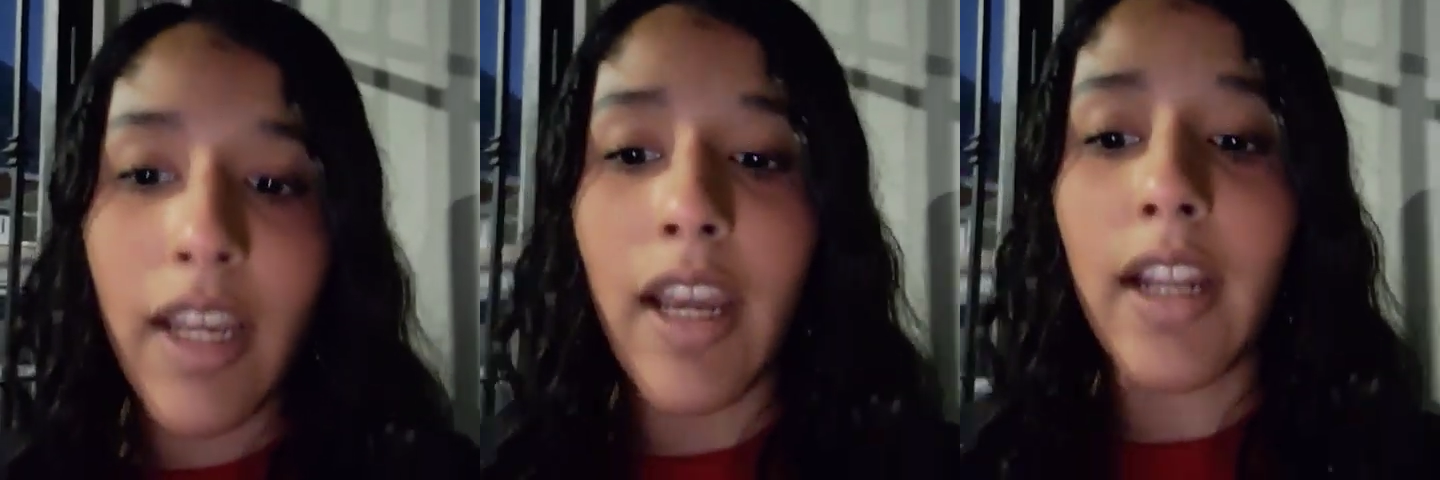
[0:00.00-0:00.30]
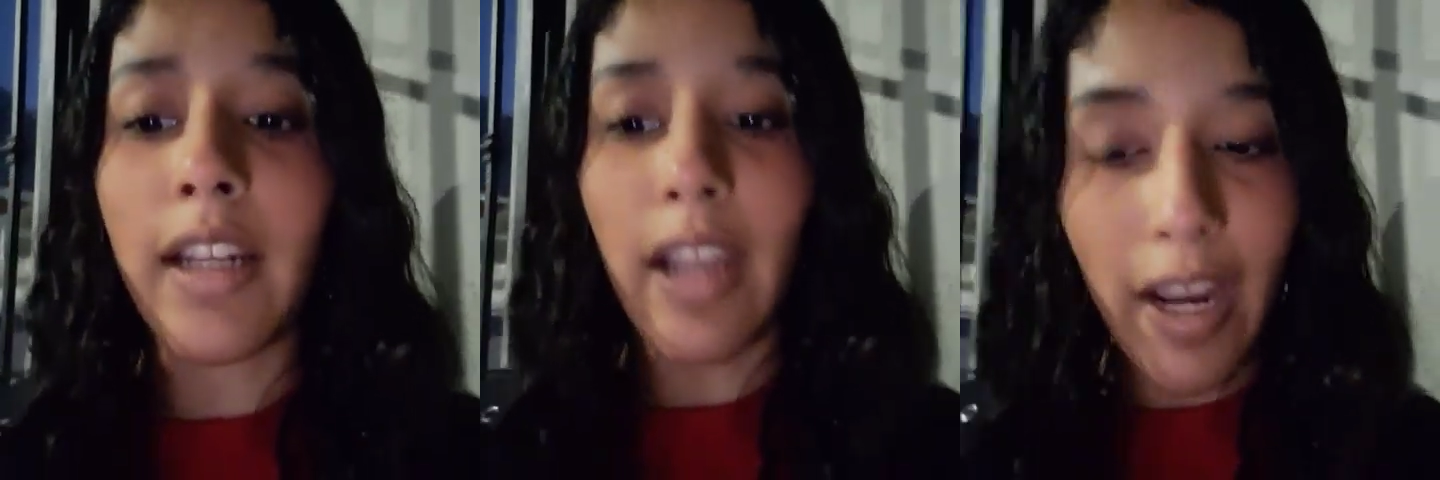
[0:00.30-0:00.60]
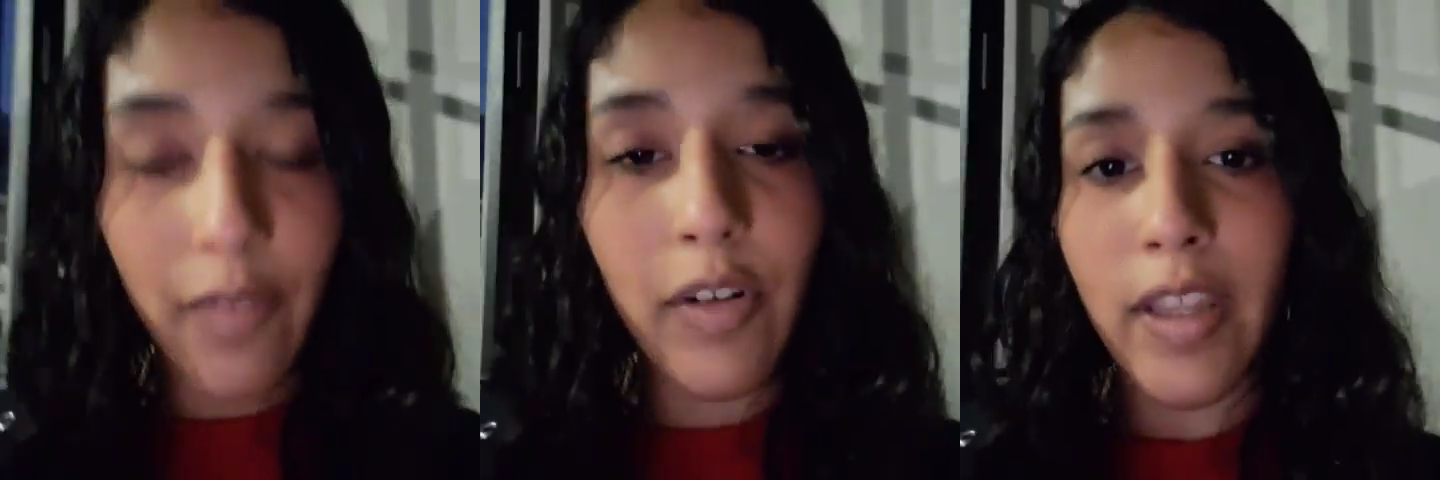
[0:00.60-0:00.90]
in
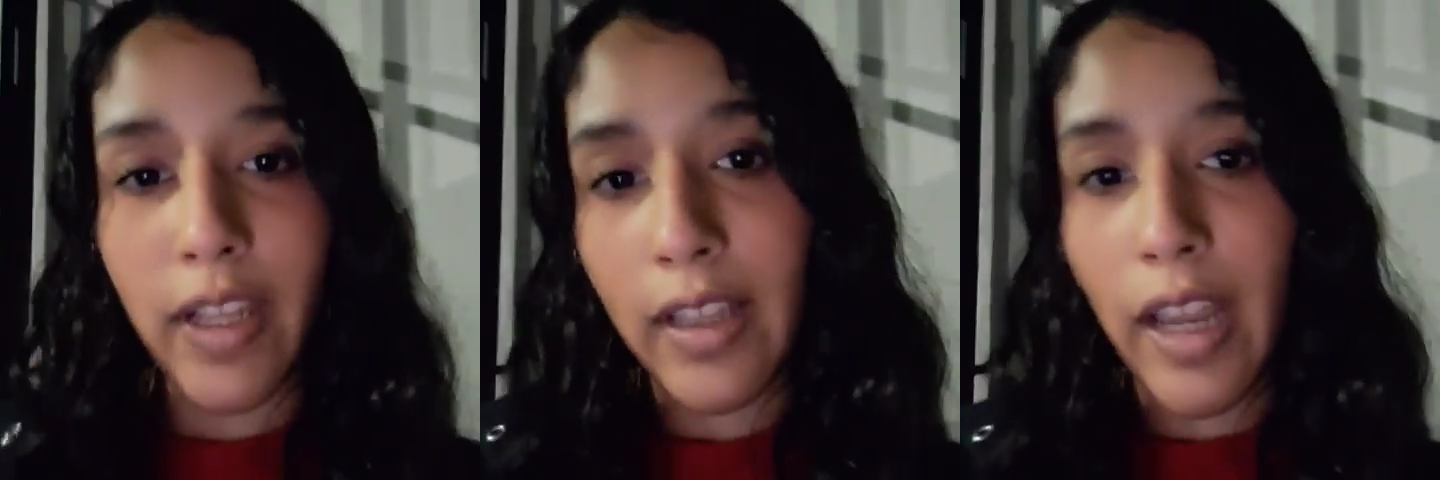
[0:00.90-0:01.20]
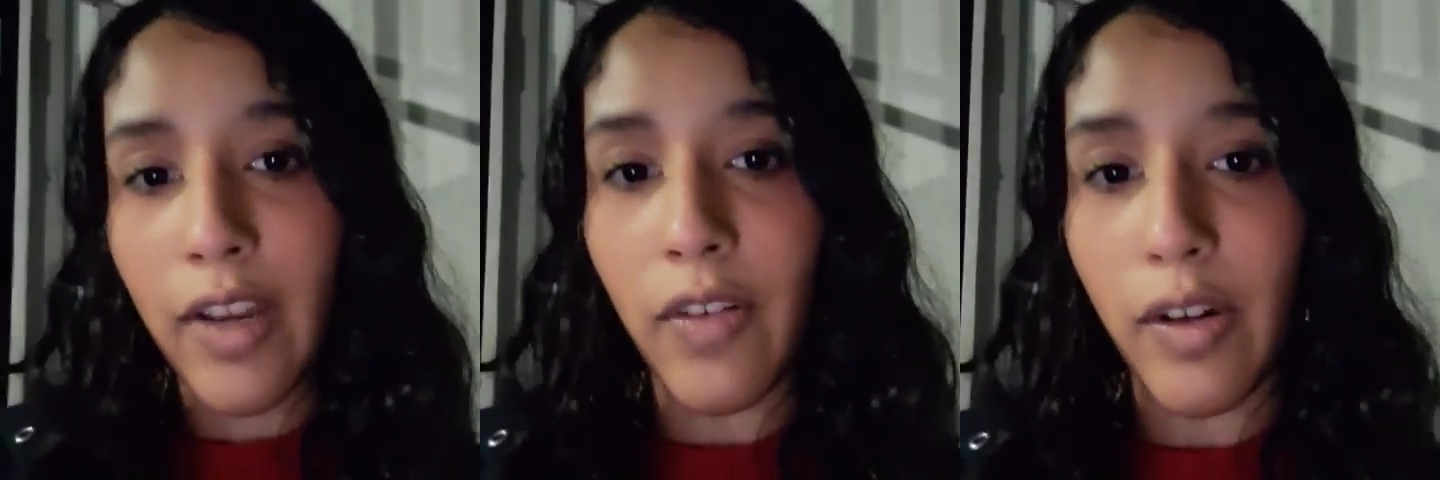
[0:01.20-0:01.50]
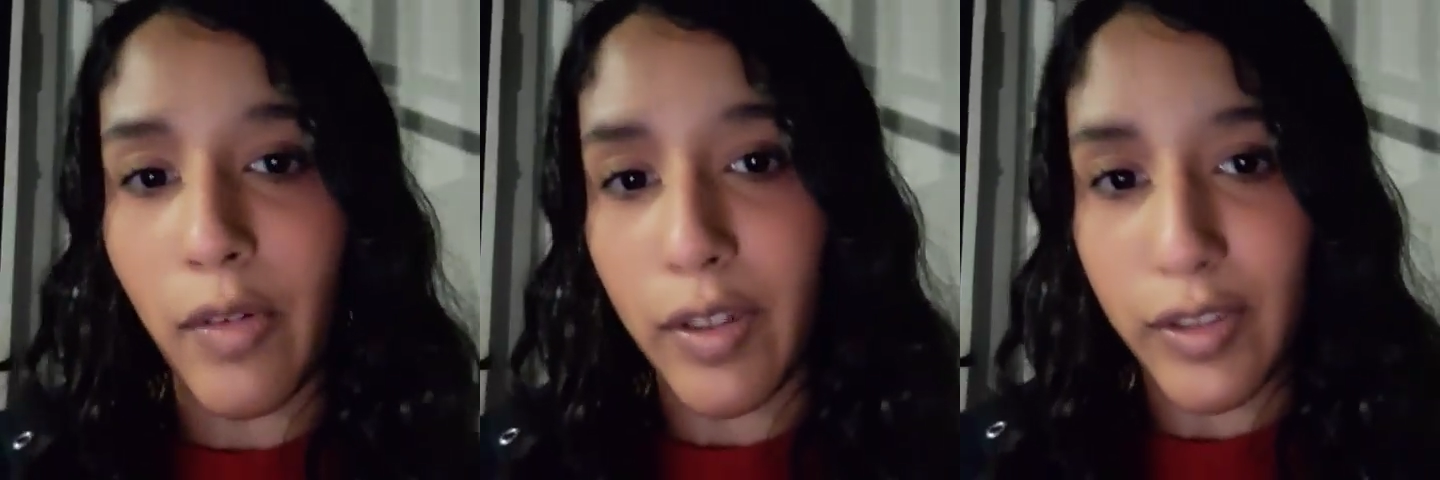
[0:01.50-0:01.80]
everyday life
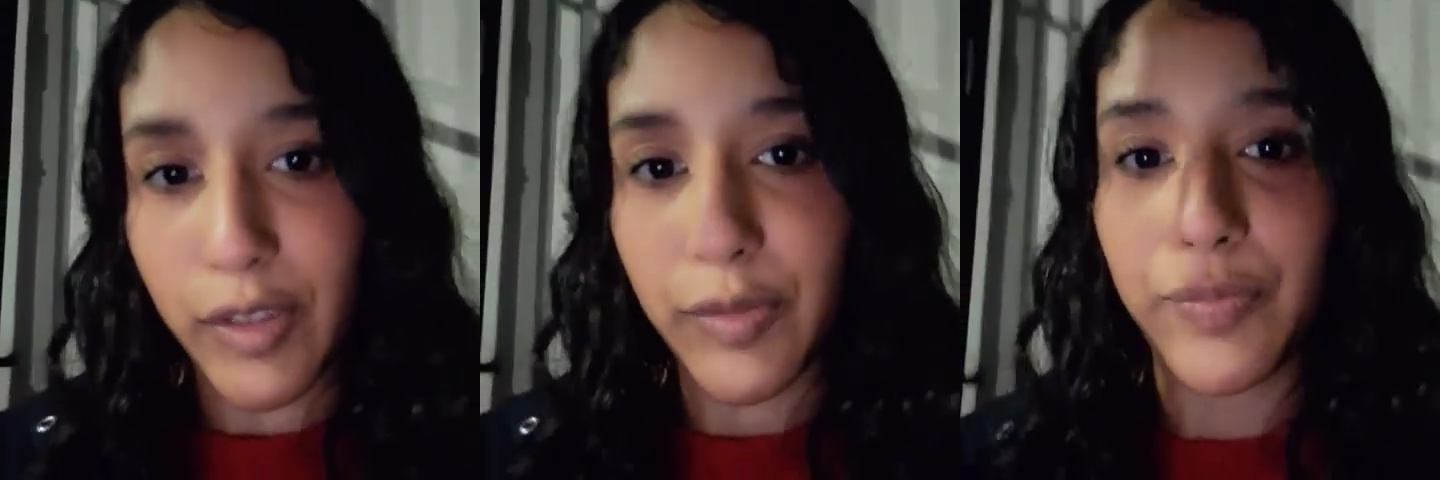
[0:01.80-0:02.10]
around you.